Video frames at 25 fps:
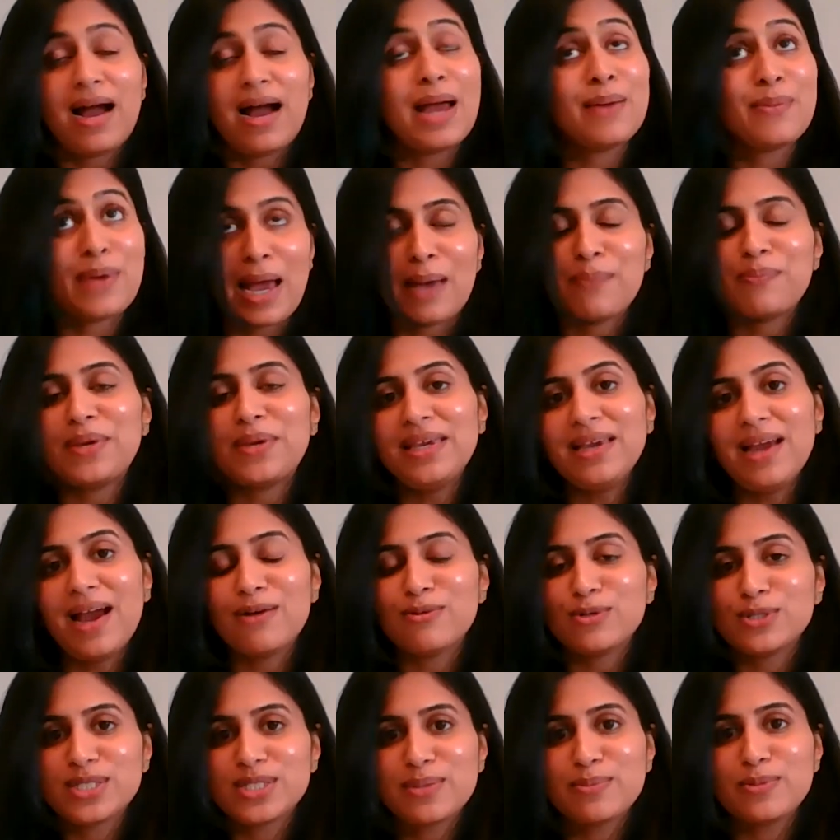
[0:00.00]
I'm happy
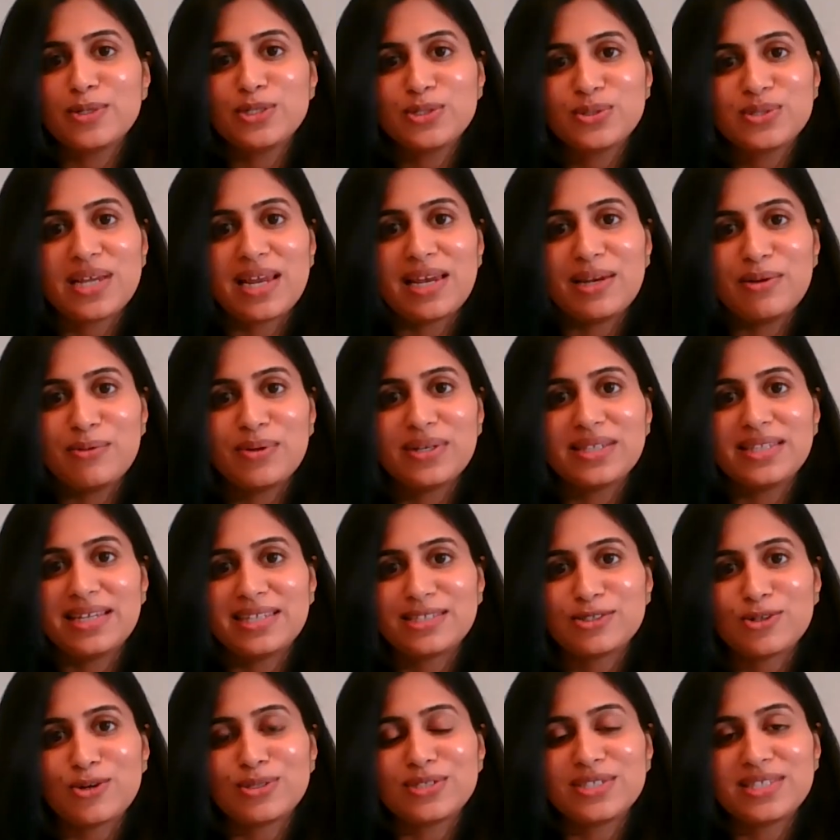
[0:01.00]
I was able to deliver
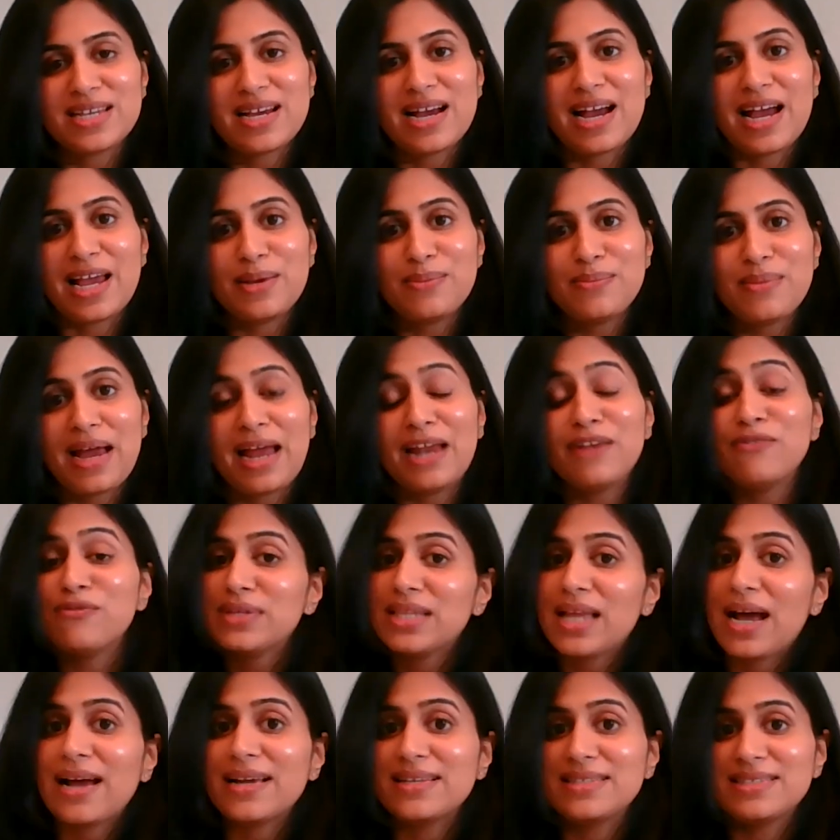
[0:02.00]
that on time and
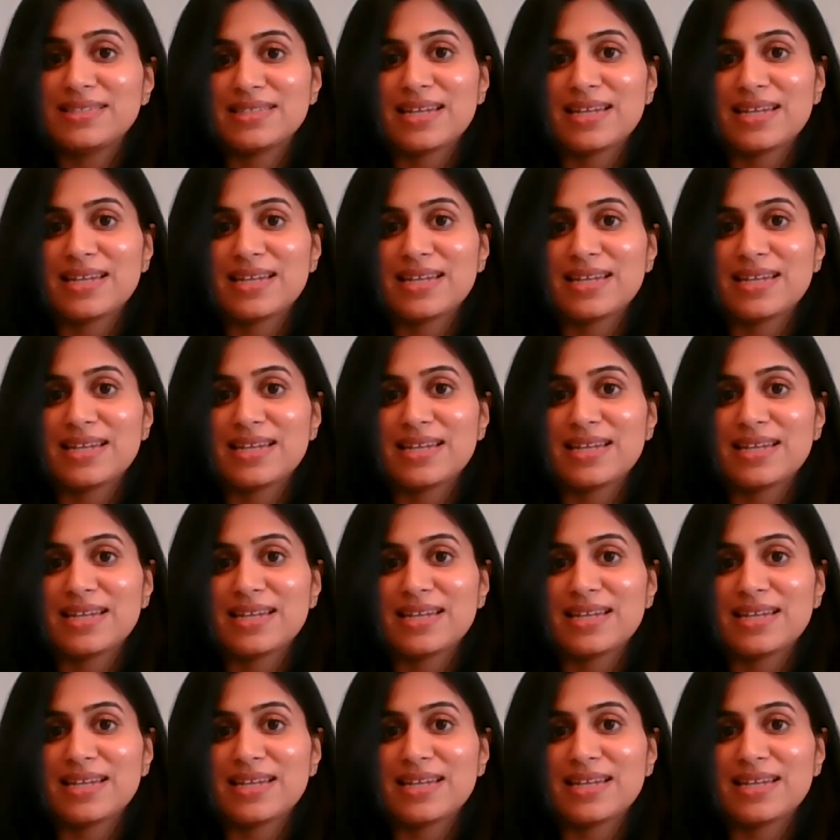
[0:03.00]
with high